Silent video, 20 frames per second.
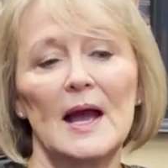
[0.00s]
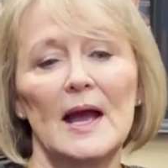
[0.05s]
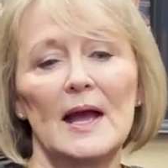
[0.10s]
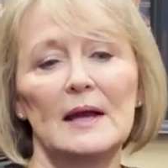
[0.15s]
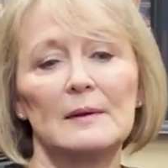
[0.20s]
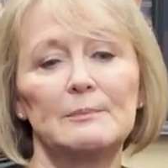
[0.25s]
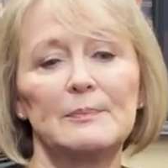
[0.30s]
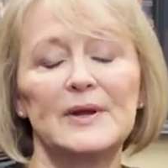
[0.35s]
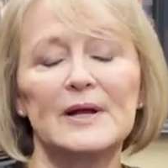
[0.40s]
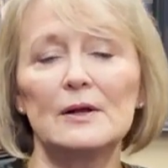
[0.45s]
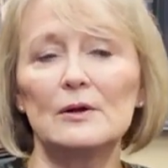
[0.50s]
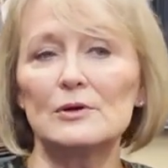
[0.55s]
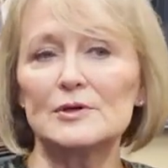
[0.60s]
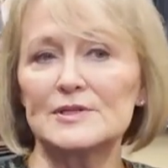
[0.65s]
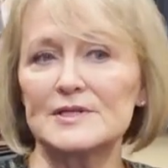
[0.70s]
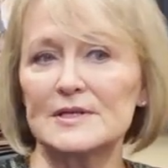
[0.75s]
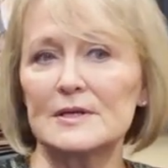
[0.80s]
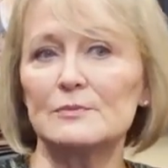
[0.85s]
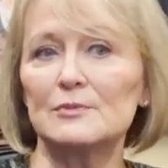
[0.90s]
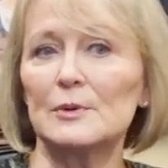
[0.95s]
And
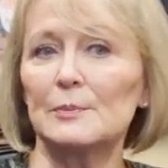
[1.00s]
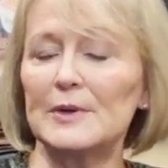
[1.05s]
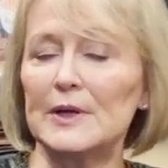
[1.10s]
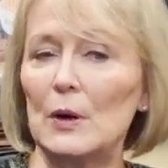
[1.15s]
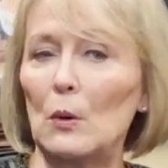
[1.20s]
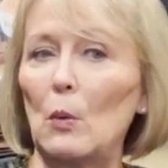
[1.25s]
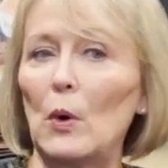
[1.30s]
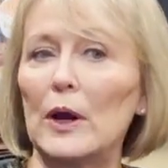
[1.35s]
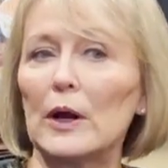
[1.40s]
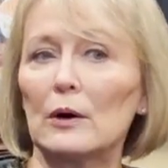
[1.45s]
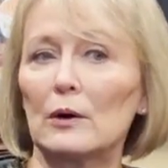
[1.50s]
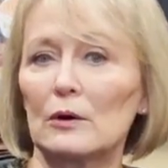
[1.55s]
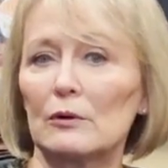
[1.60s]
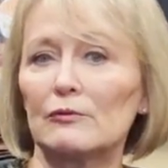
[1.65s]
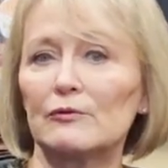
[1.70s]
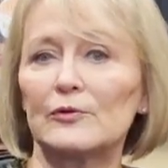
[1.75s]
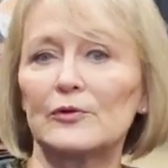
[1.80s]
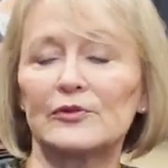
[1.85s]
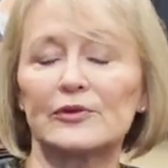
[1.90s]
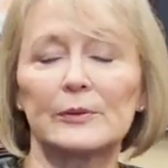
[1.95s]
parents seem to be aware
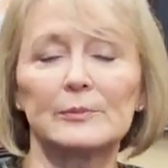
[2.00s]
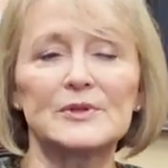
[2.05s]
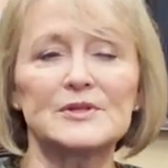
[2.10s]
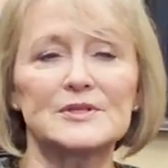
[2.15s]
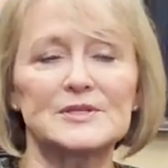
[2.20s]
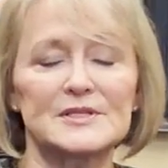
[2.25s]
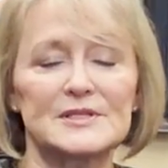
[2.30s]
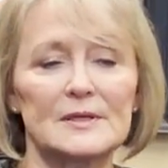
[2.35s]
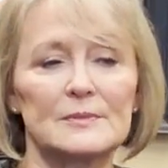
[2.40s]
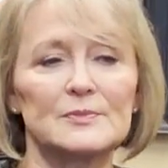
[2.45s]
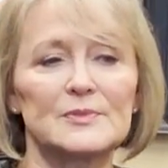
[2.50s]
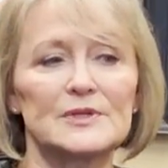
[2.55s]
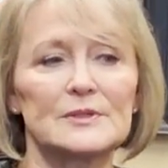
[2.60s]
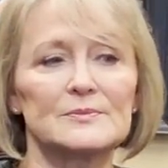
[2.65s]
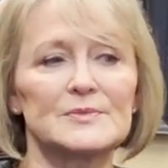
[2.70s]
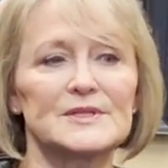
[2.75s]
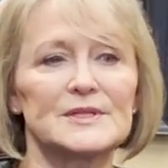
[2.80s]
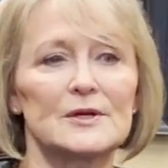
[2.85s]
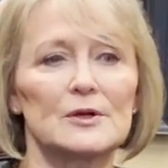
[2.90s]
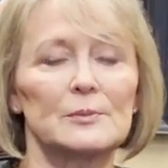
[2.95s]
of some of the
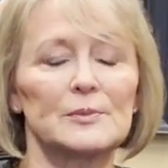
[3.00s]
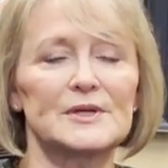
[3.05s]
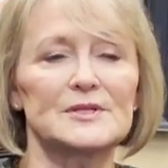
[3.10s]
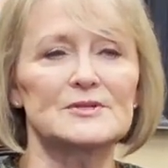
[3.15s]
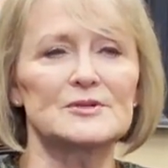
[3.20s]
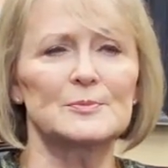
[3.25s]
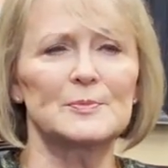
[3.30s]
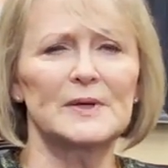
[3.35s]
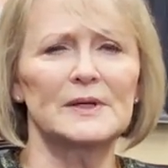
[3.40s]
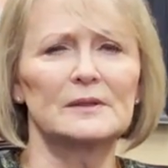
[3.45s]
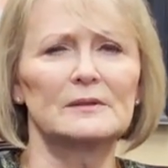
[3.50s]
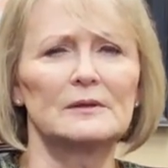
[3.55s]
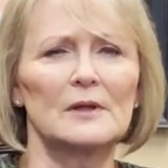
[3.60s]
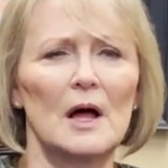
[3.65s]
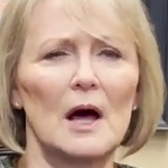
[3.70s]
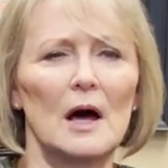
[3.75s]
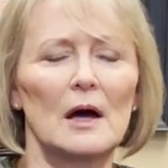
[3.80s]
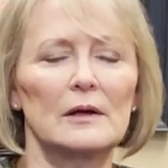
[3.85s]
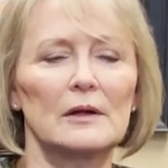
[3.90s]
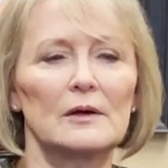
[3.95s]
symptoms there because there's been a
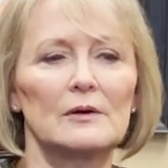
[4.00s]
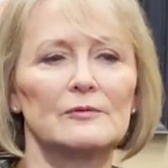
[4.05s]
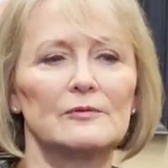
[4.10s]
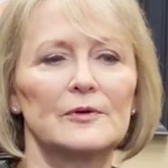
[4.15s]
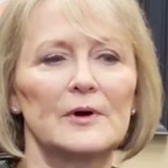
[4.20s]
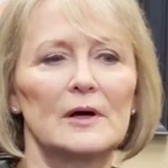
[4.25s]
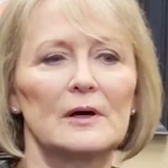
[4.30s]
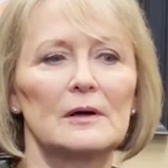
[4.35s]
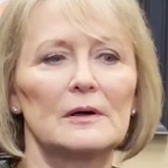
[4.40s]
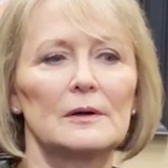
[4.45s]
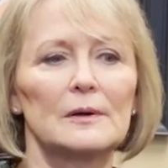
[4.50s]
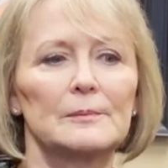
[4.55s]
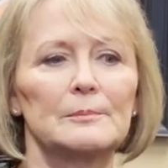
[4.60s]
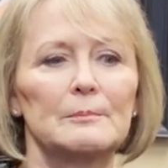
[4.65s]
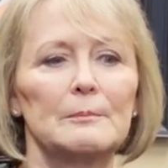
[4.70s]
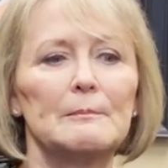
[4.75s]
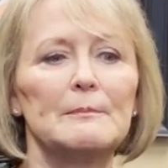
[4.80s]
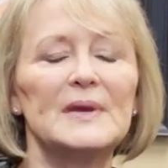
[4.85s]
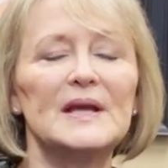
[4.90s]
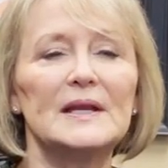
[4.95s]
lot of
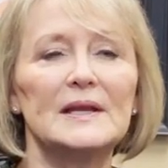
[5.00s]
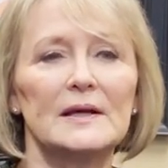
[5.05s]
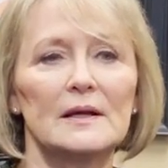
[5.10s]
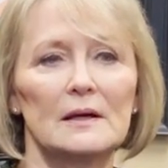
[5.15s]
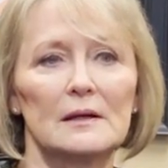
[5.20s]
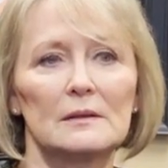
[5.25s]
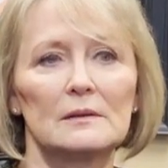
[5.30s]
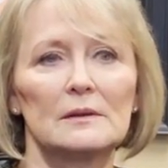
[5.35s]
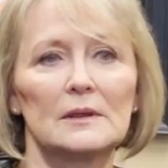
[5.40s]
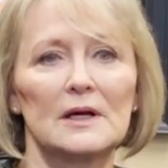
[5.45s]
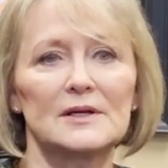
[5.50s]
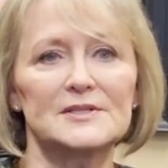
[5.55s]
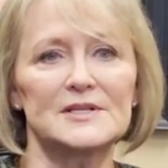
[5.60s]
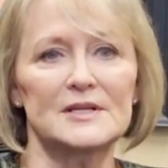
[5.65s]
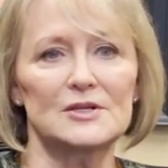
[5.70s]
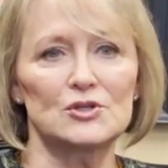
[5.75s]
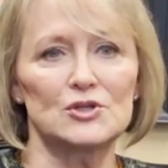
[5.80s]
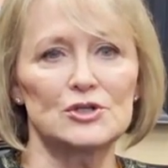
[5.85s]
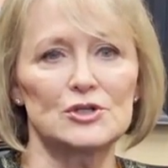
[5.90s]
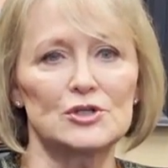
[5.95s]
media
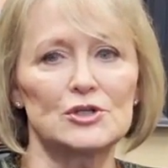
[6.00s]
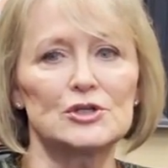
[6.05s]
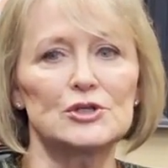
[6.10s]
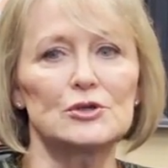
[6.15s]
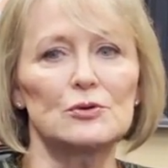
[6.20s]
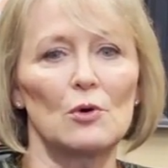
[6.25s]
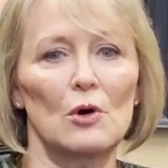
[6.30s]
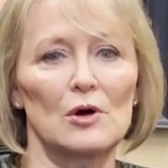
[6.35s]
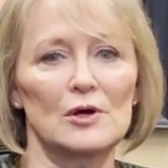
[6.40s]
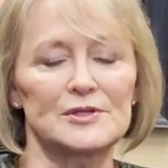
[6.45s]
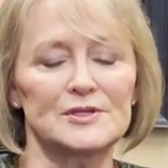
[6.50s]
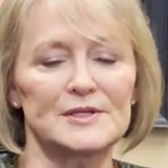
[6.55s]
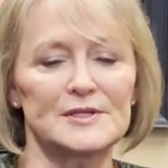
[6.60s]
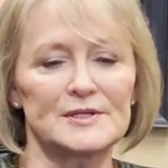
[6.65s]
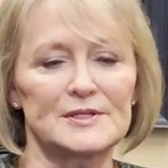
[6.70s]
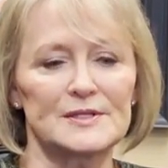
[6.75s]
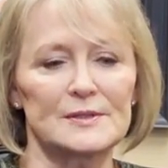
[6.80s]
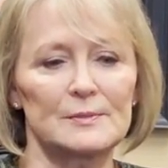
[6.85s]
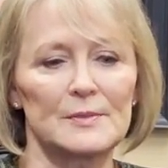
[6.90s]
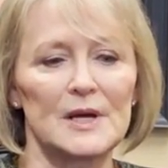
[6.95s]
attention to
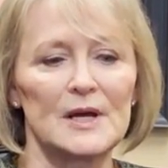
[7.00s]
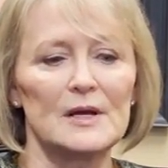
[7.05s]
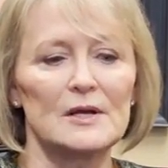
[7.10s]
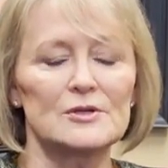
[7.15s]
autism.